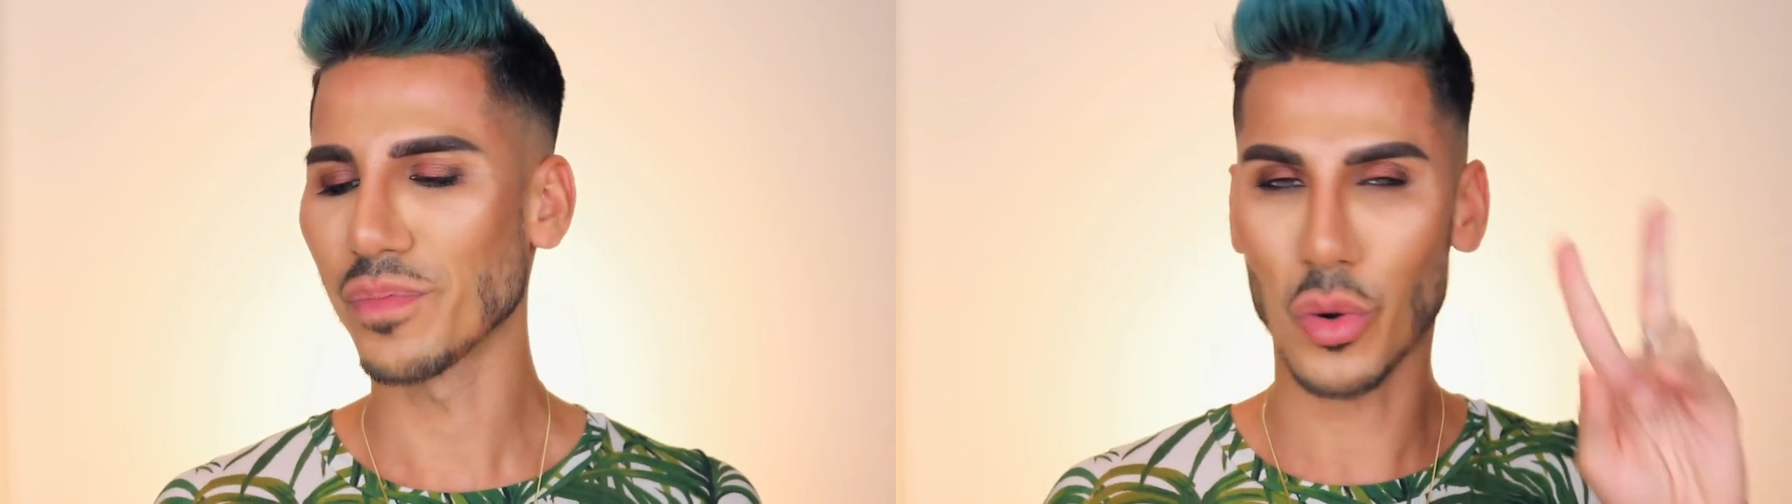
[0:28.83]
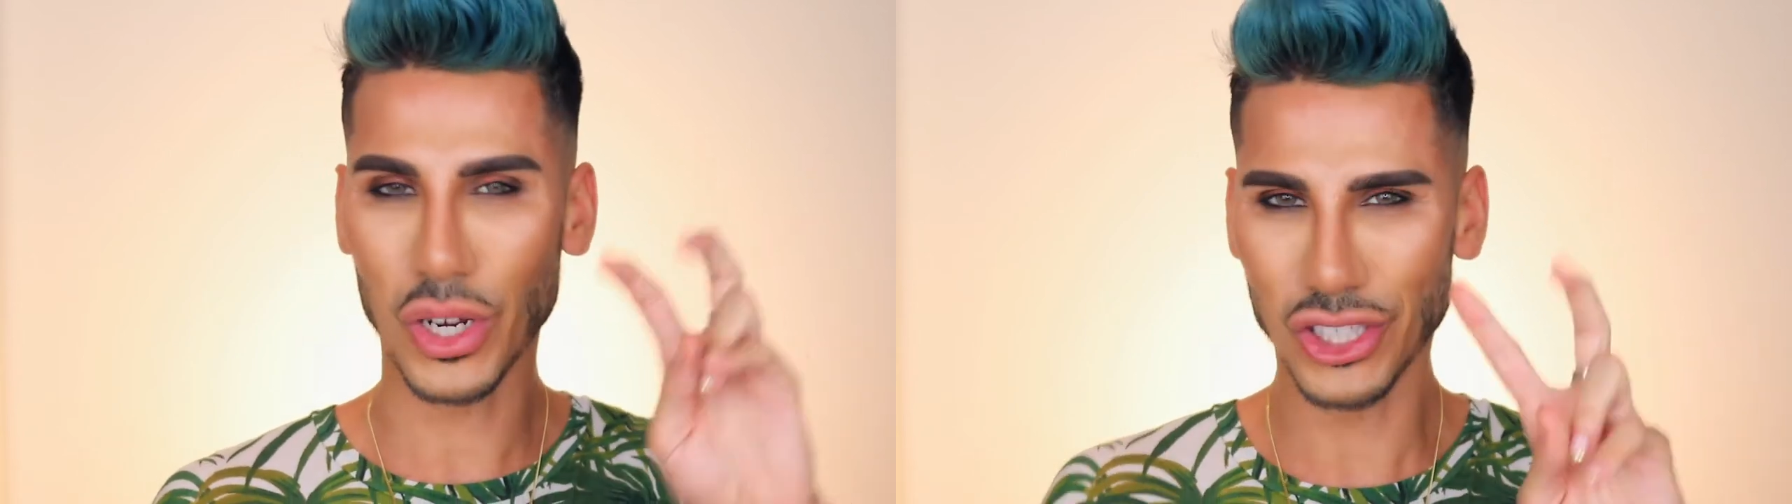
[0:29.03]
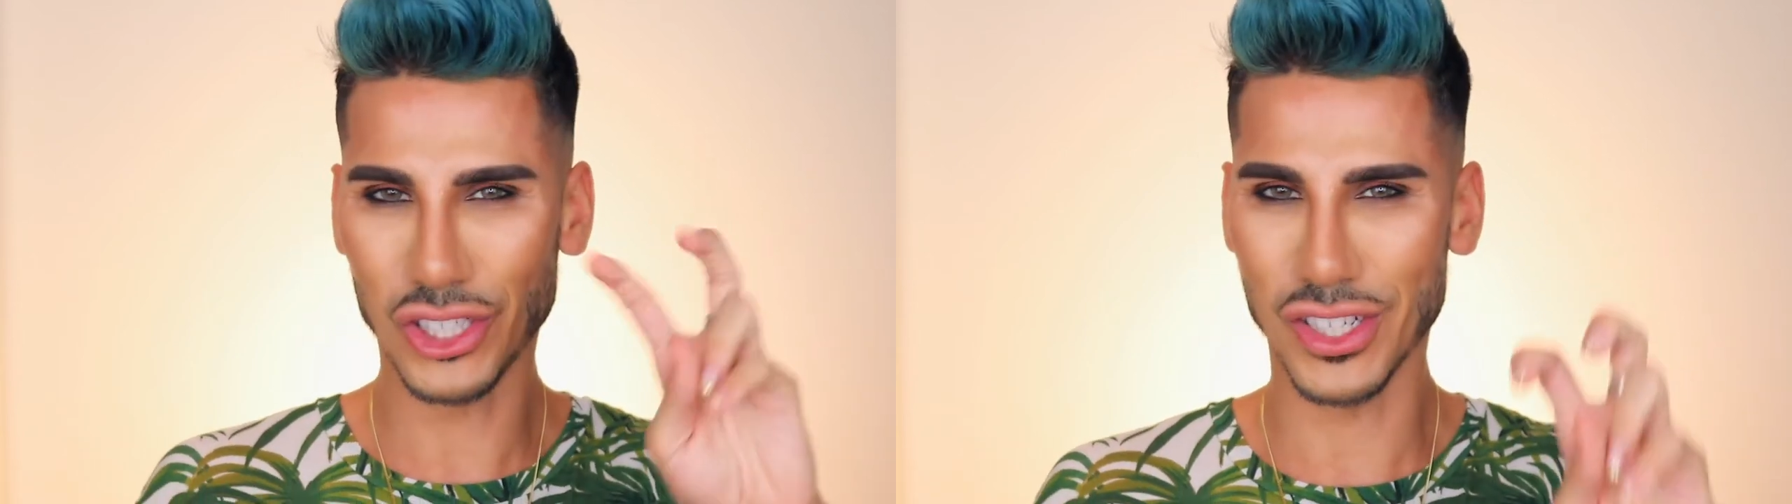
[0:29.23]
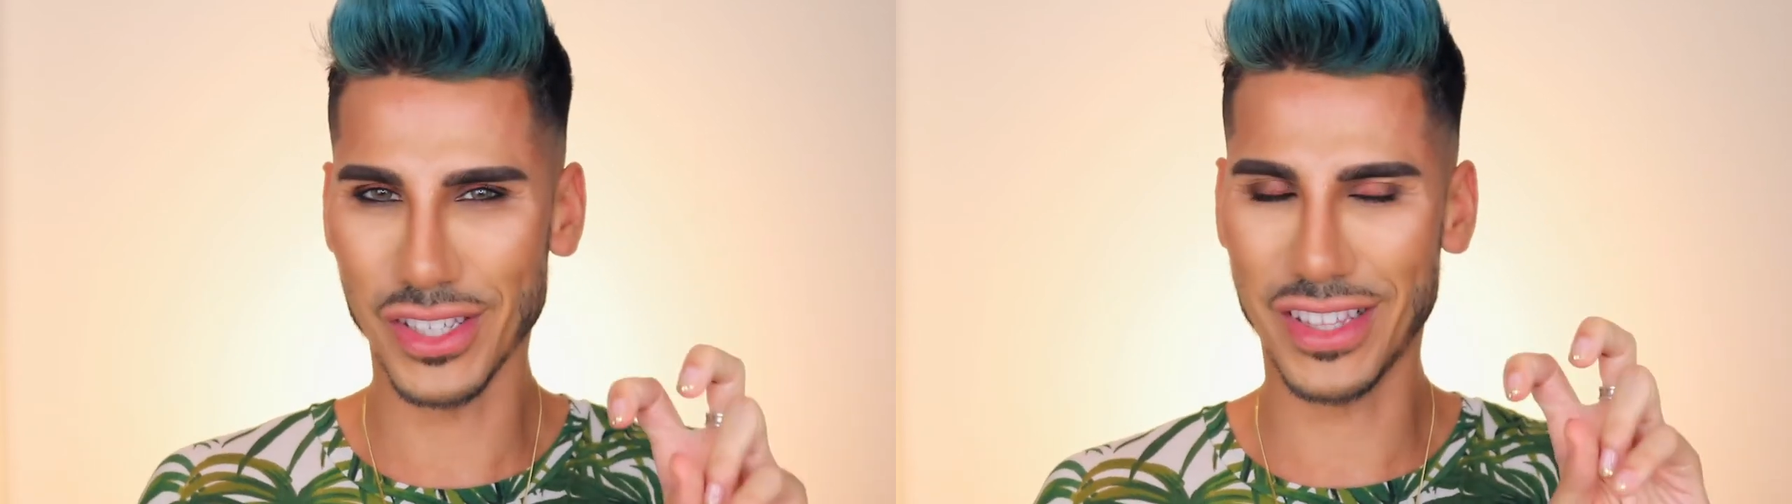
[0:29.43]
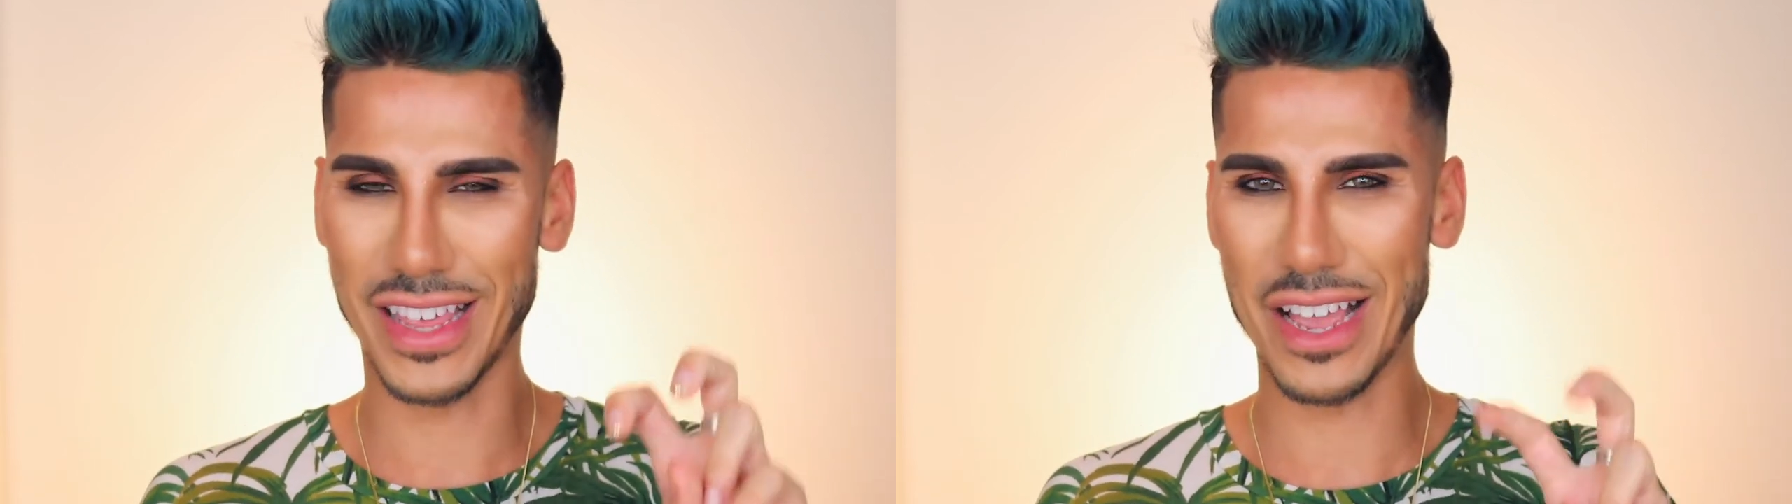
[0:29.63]

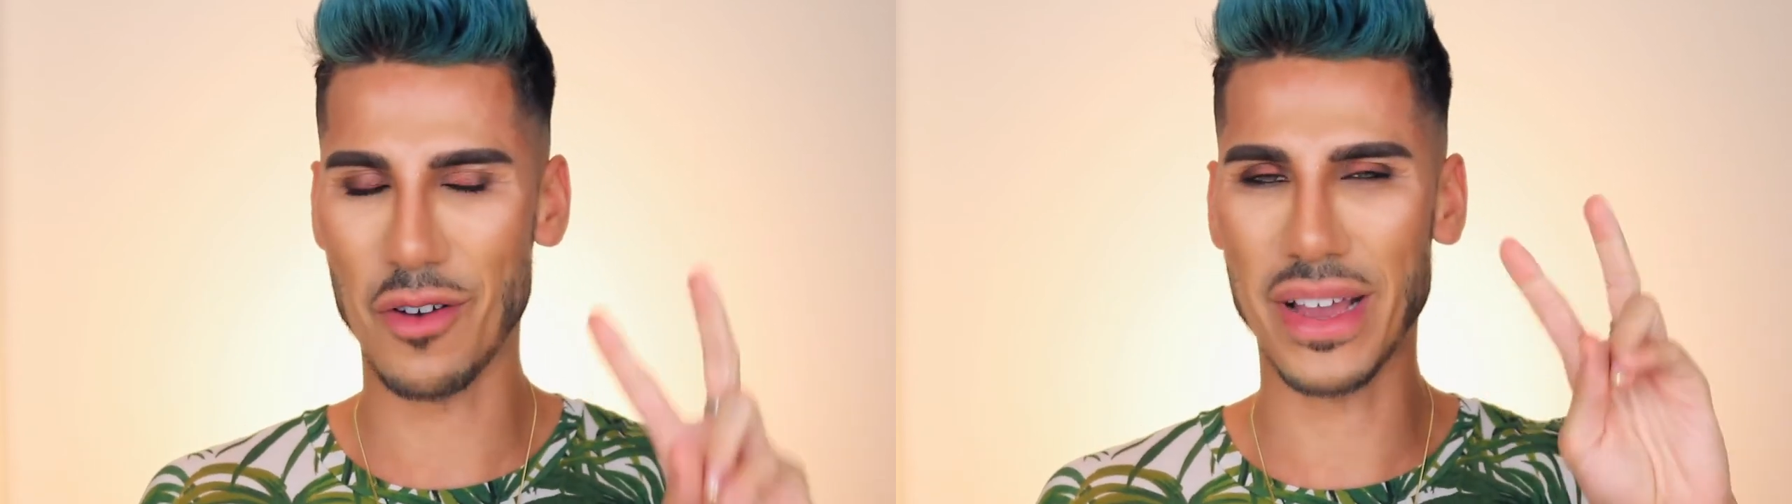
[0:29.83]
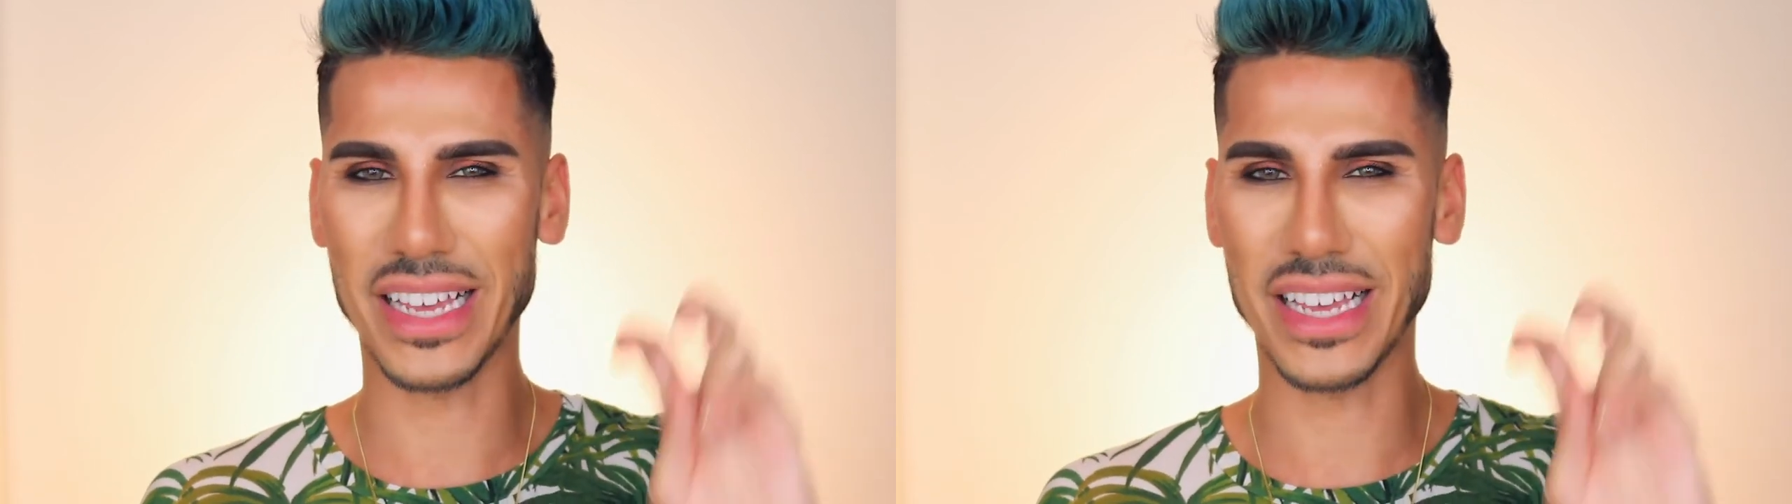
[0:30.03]
questions thing on my